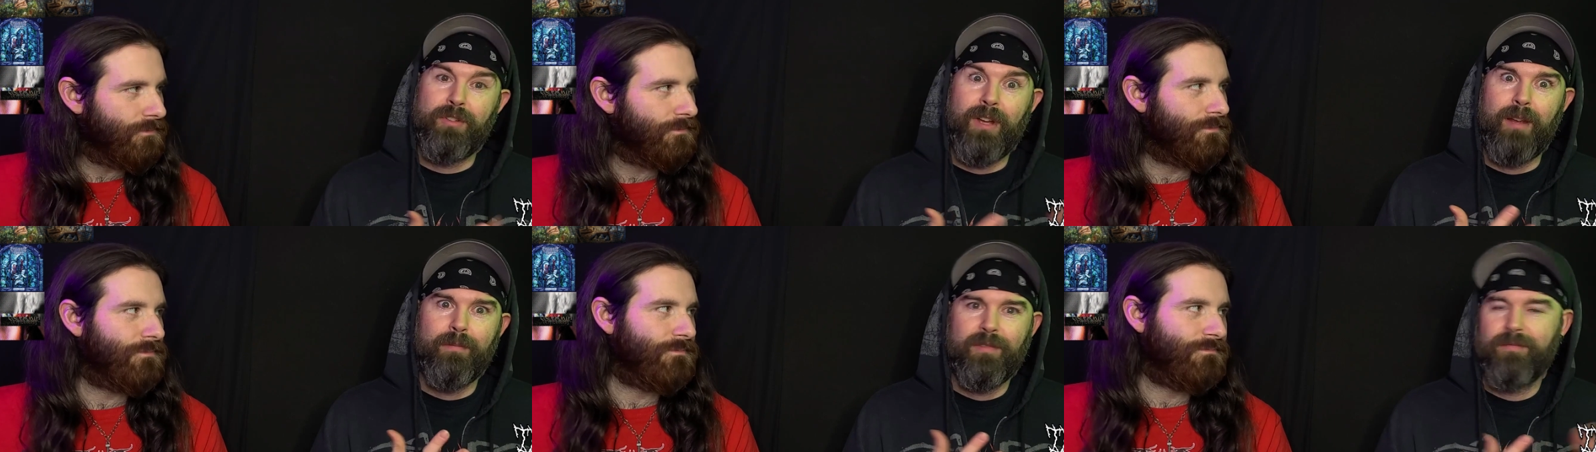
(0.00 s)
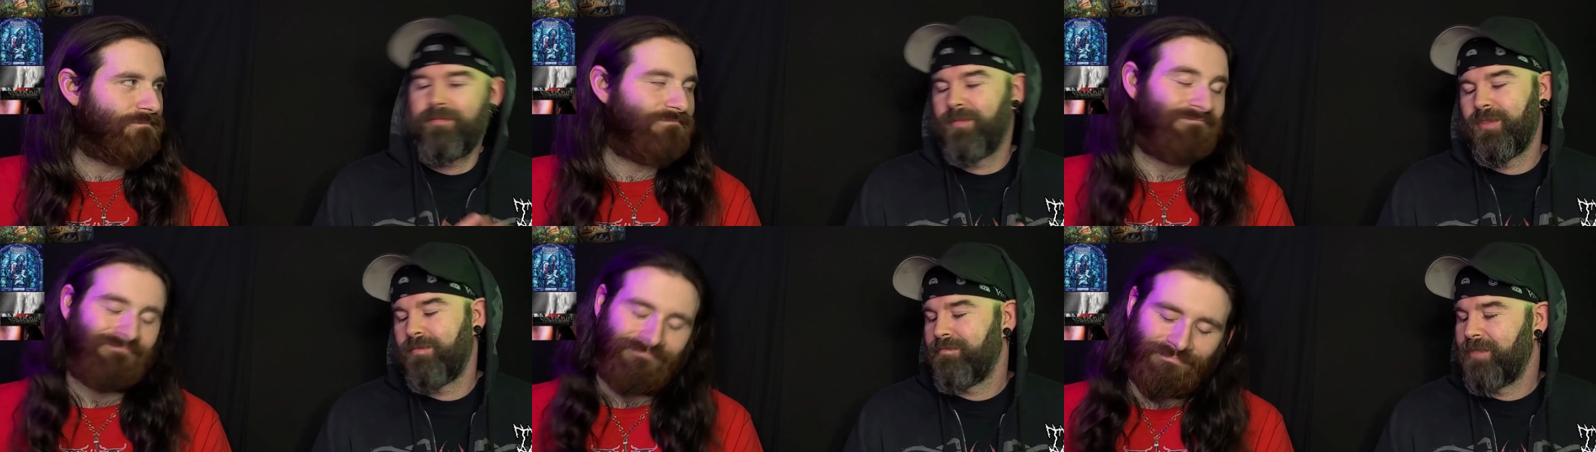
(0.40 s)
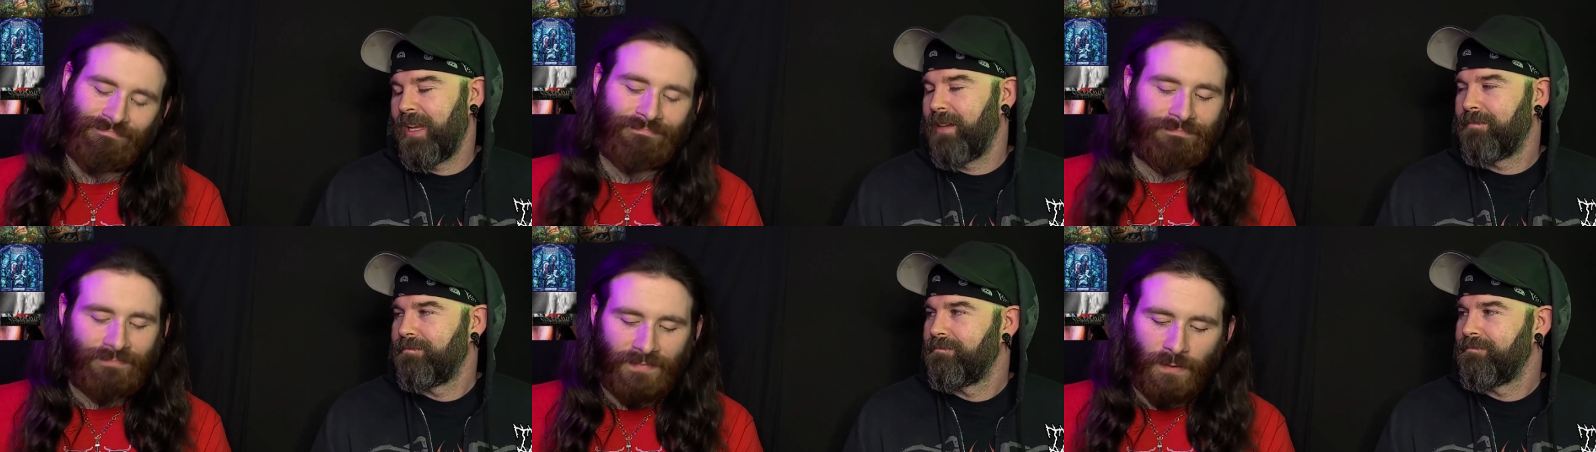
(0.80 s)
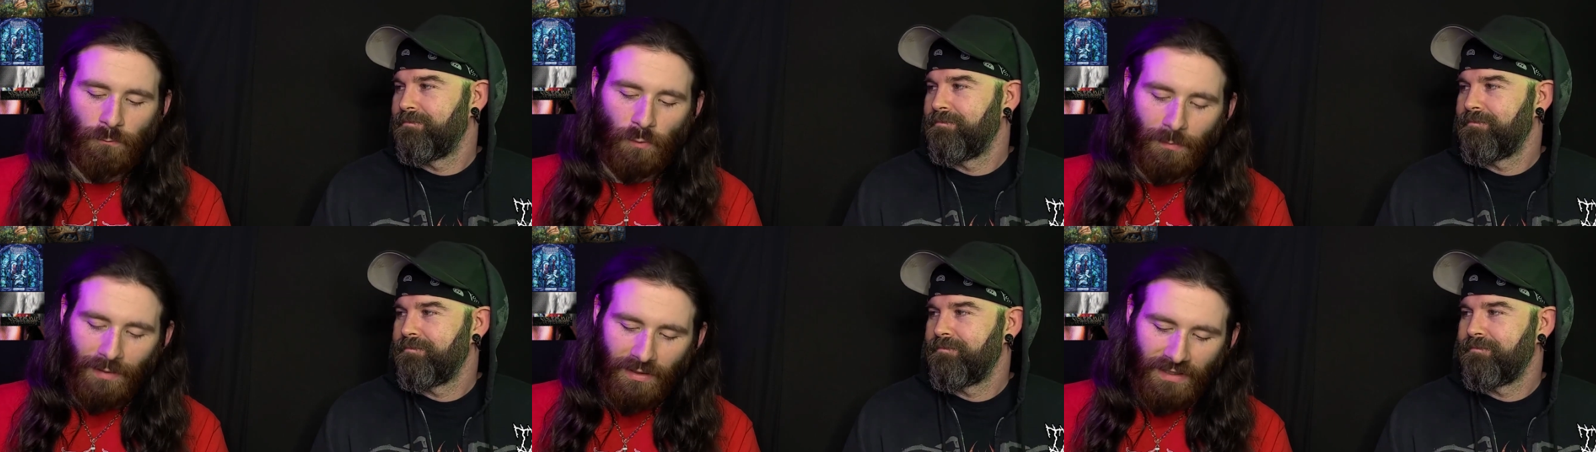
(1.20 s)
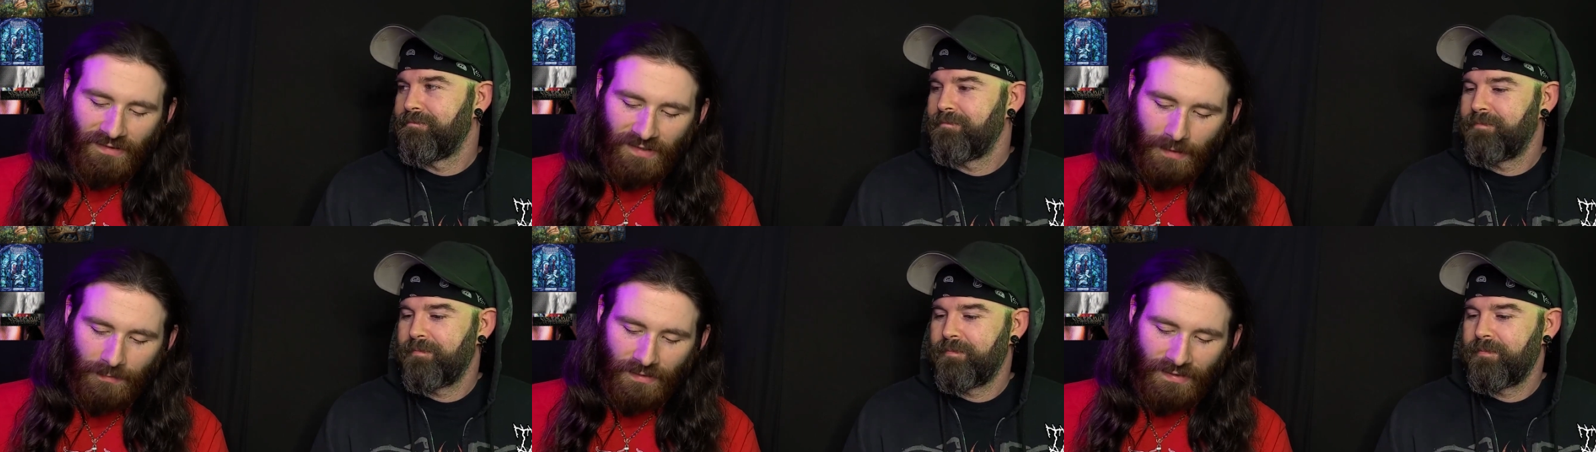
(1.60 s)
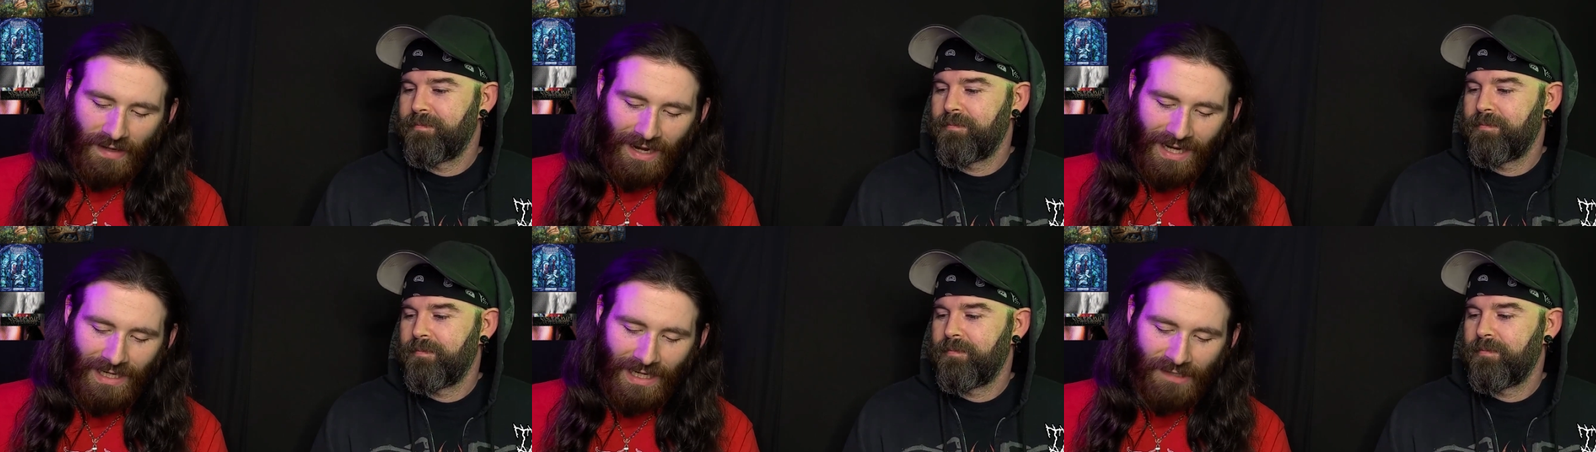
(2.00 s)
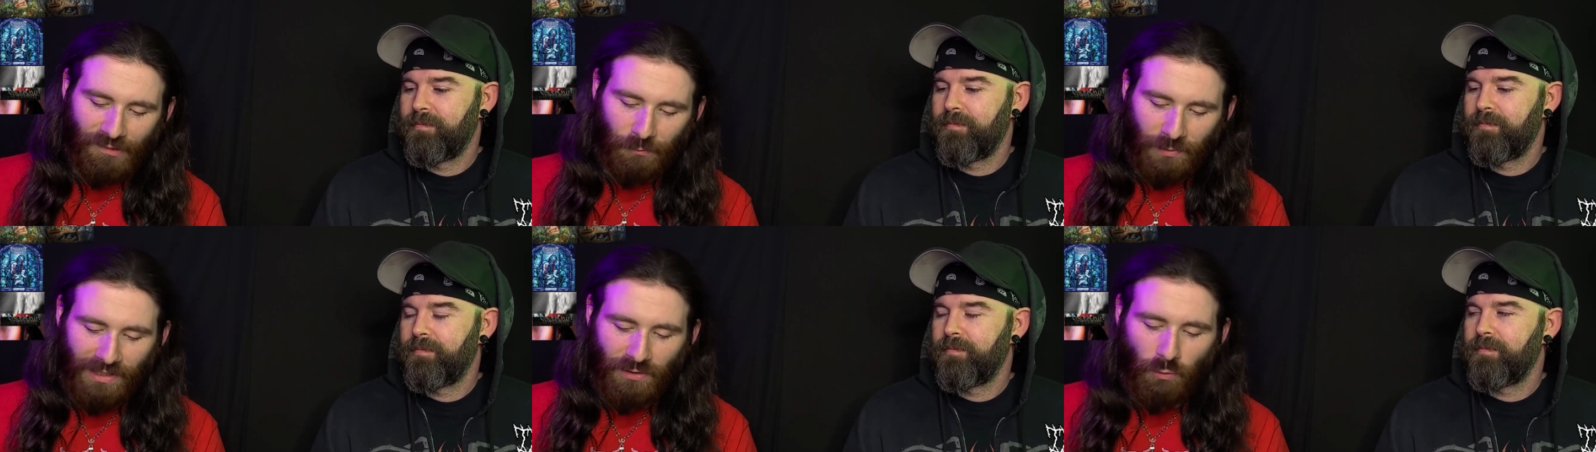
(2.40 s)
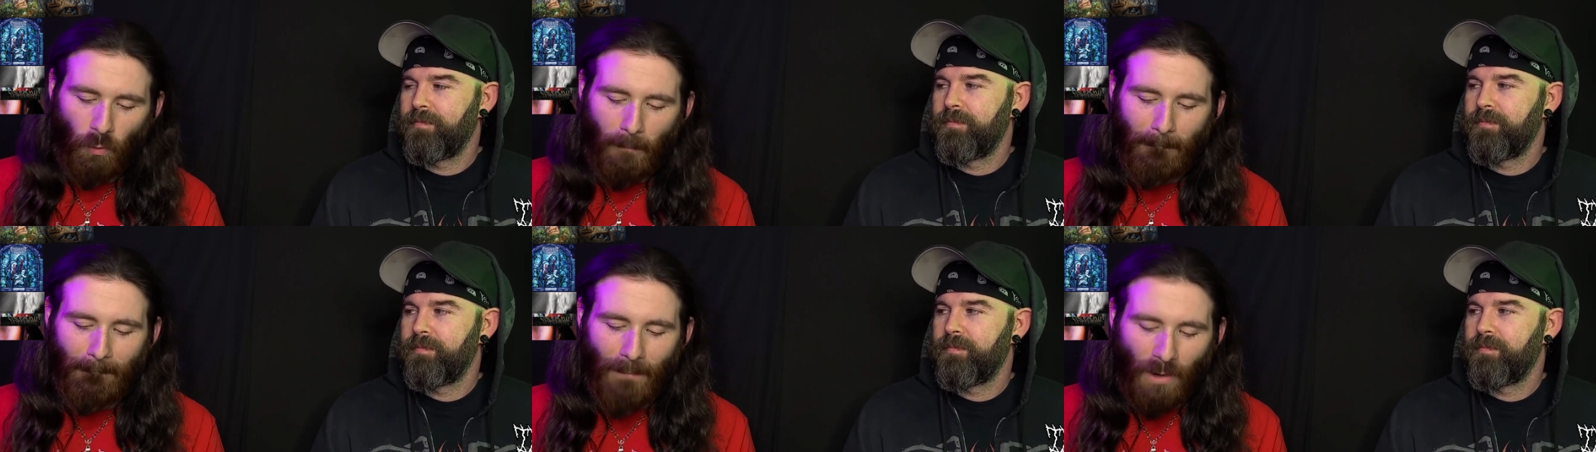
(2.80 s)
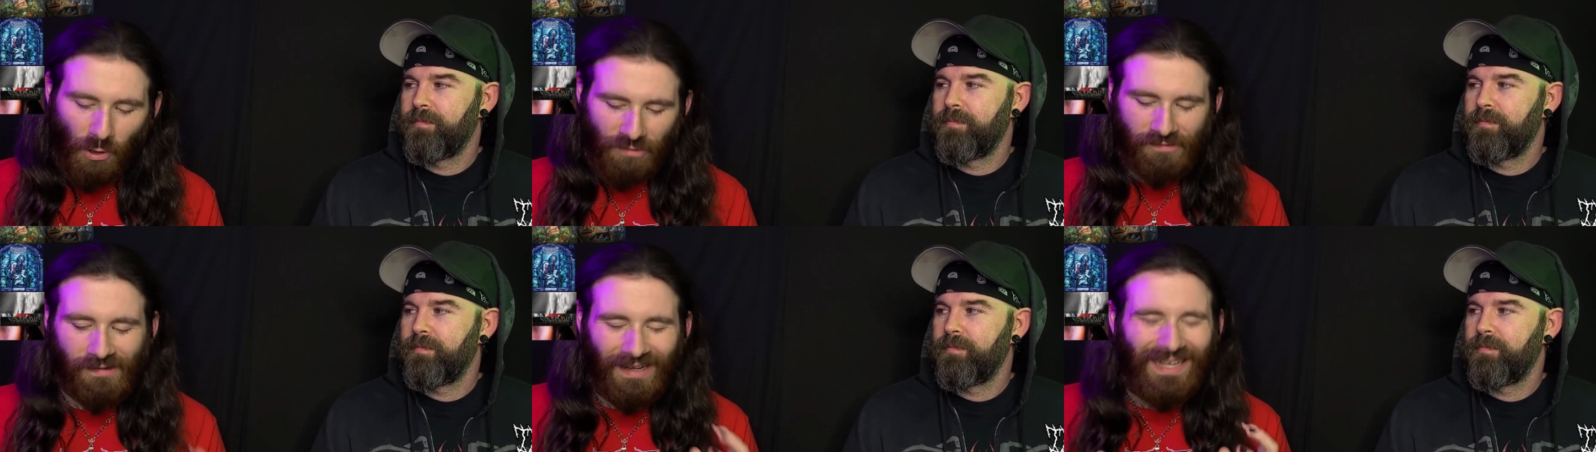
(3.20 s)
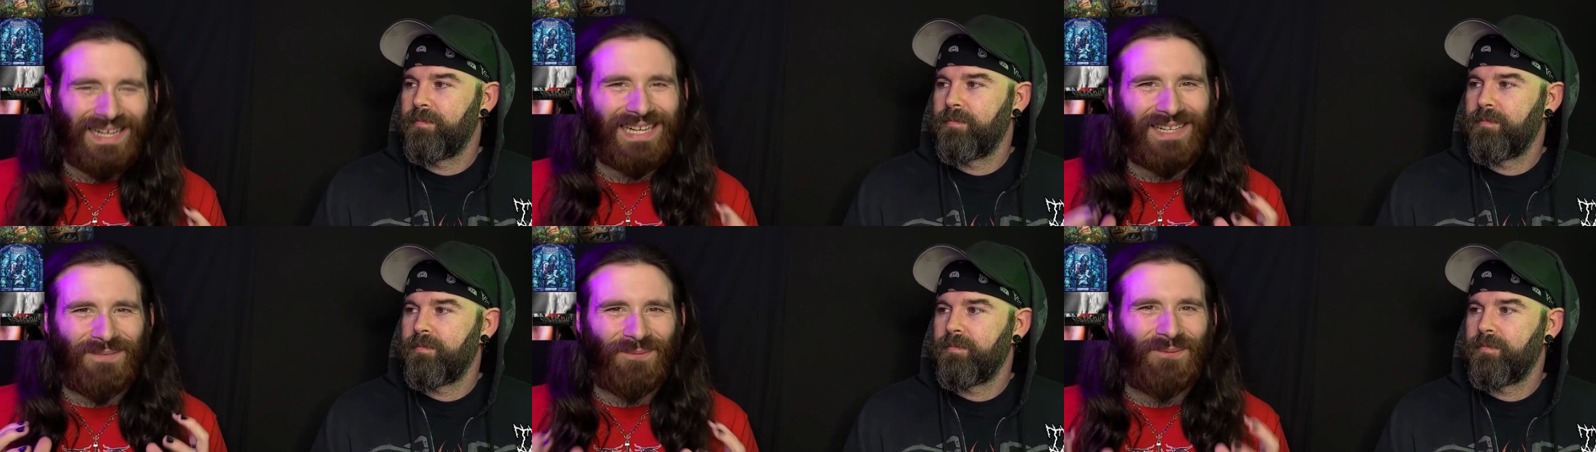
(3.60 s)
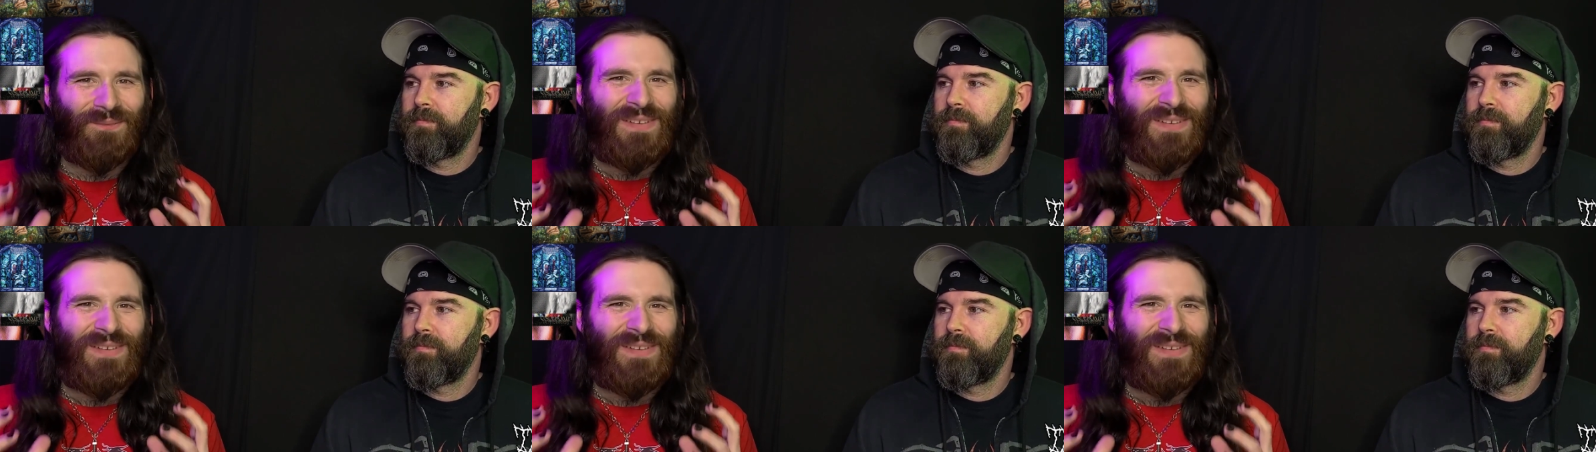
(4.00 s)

Speaker 1: to time. Yeah. Where Millions Come to Die has a really cool marching